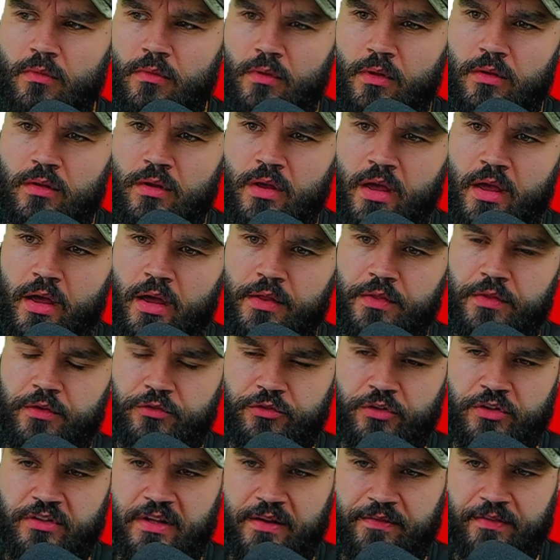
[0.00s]
I
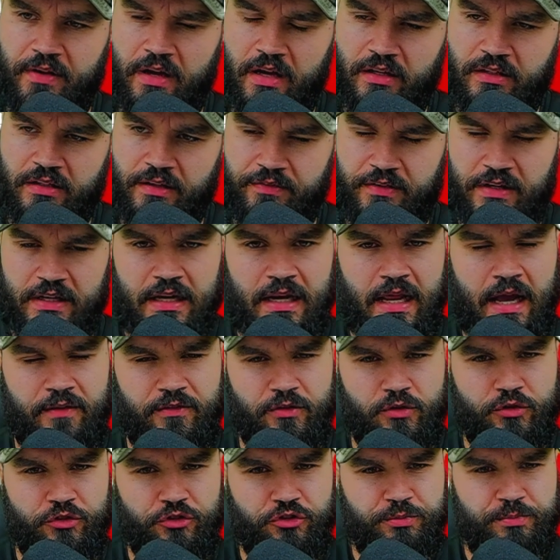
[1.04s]
definitely have a
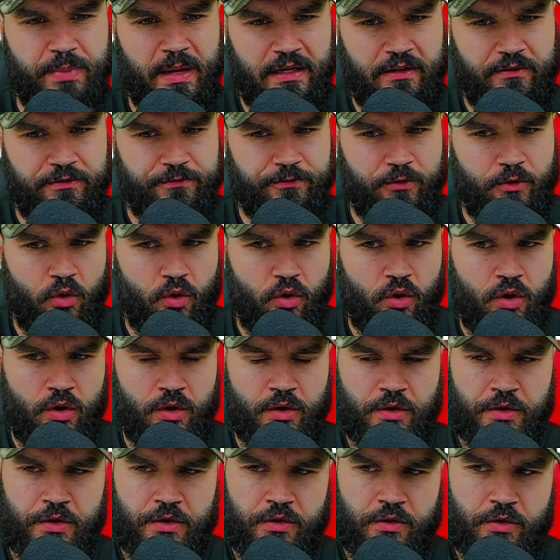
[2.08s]
respect for
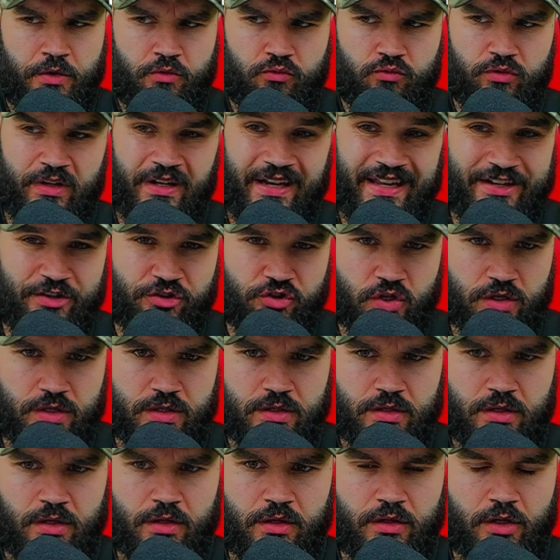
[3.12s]

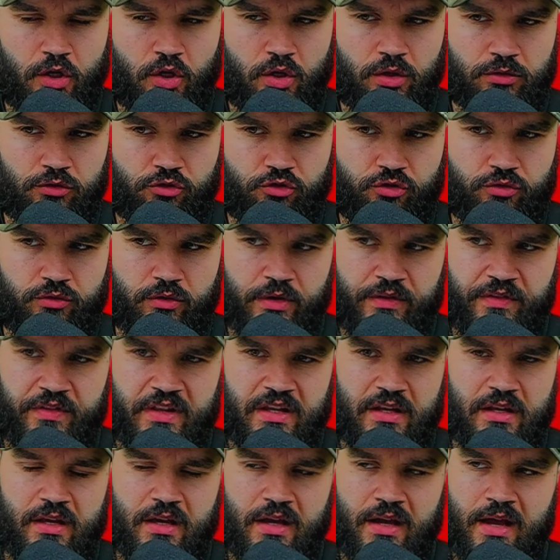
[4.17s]
religion and the culture and
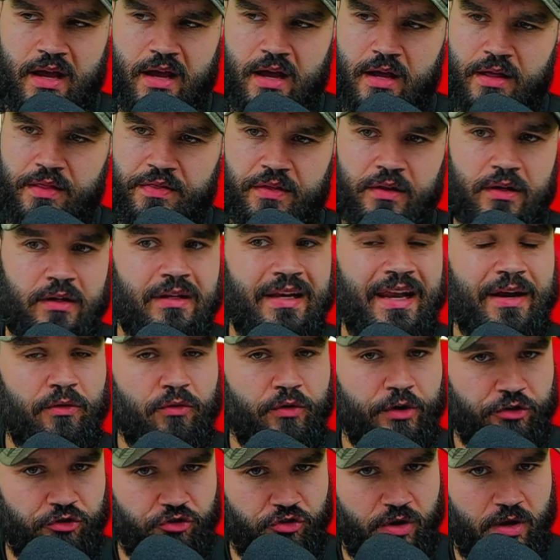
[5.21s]
the
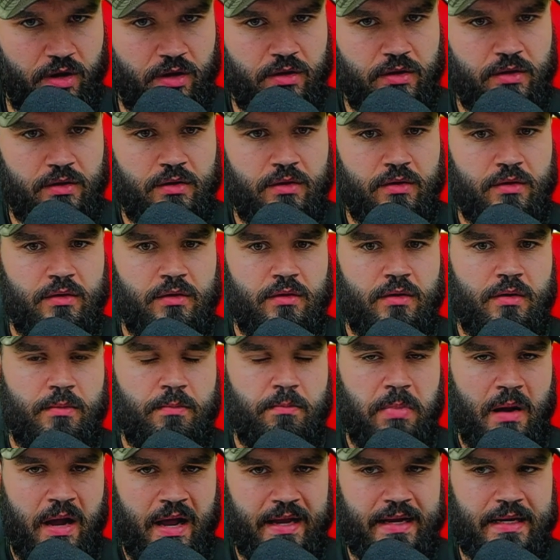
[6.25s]
literature
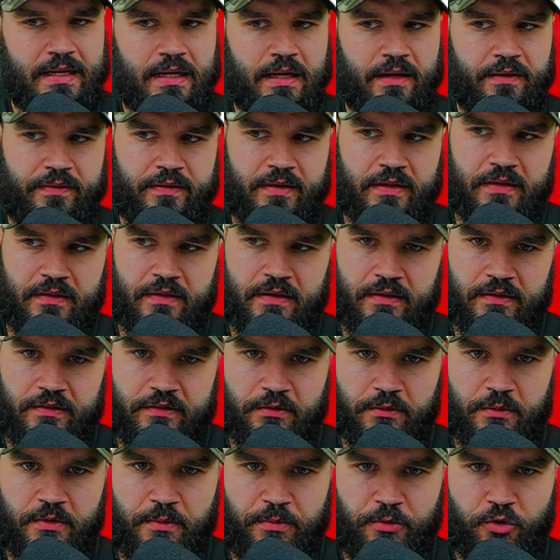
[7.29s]
behind it. I think there's
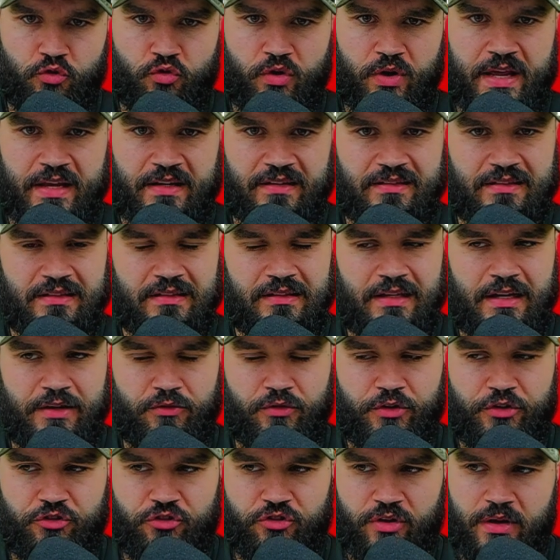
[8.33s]
some of the greatest
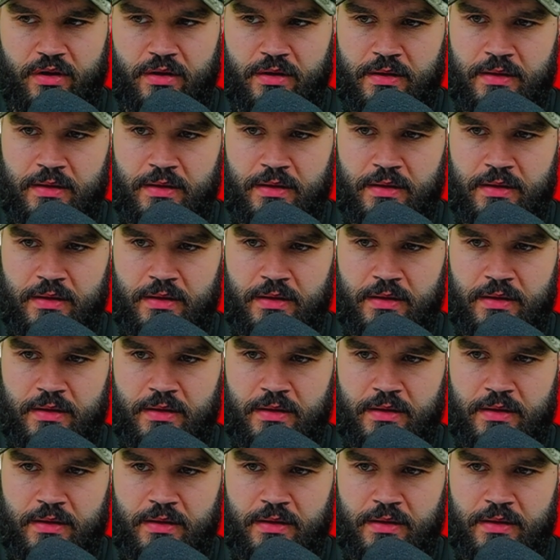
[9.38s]
literature